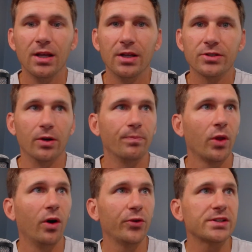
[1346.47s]
So
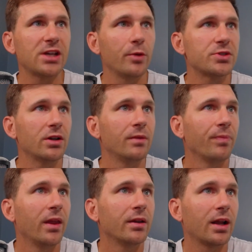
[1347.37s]
hopefully this helps you.
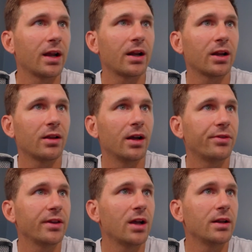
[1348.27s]
Again, I got a
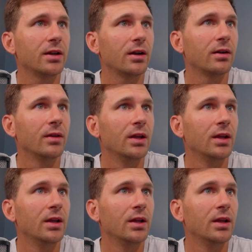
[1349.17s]
thing on here.